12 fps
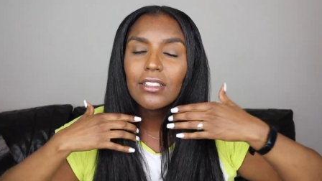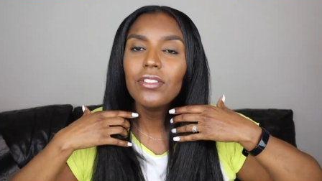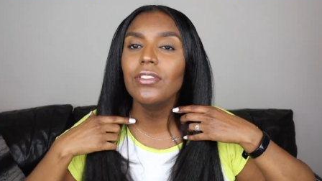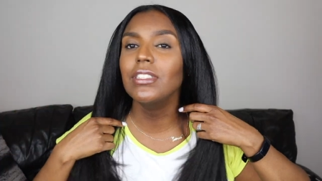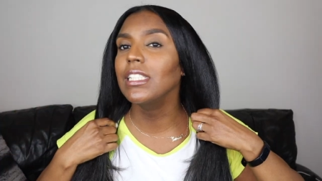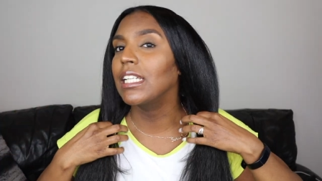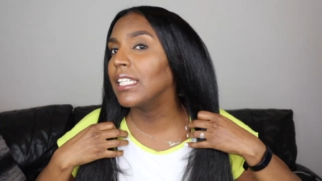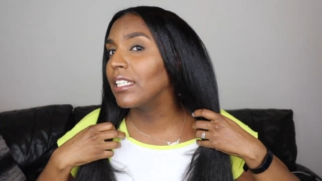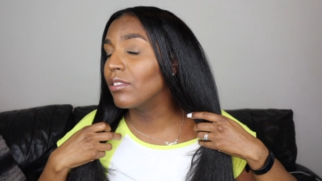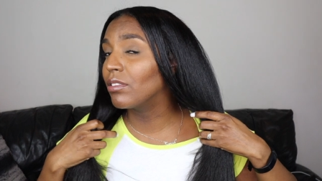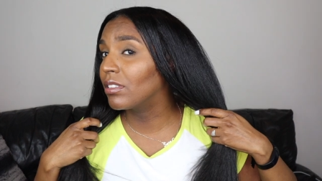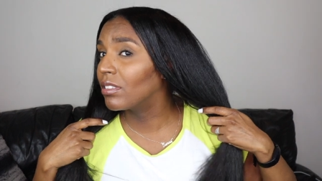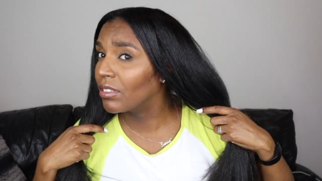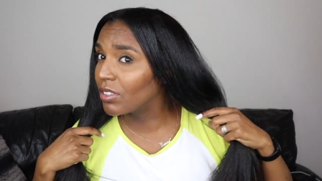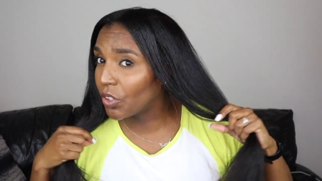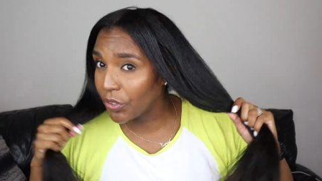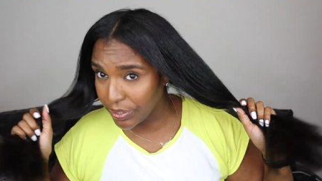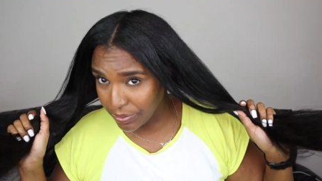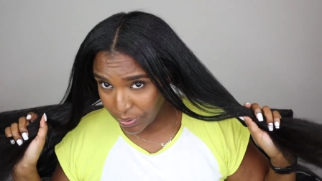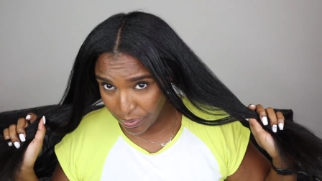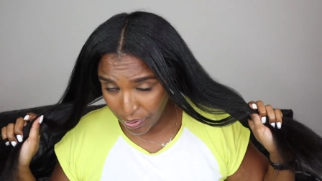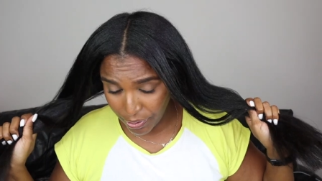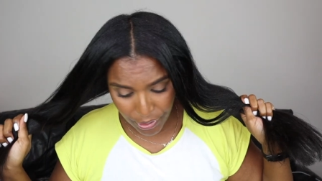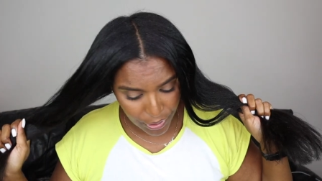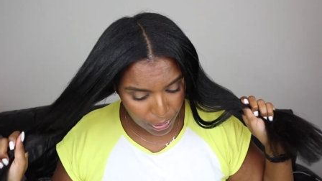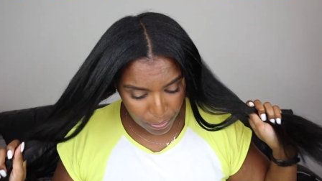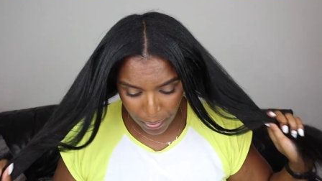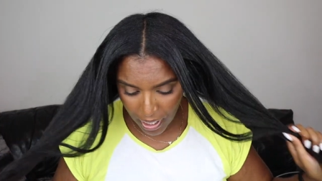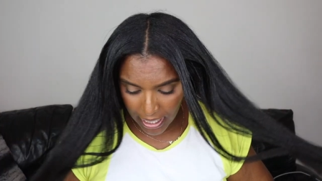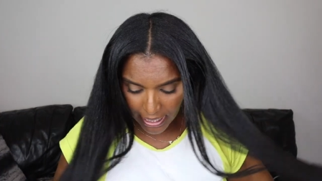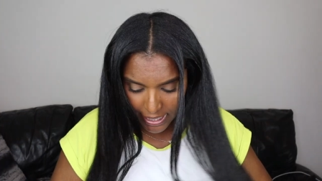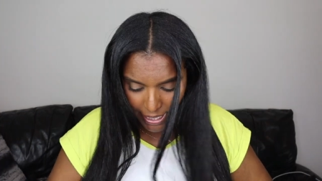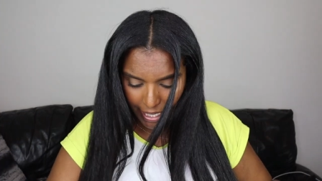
Obviously a little oil won't hurt nobody,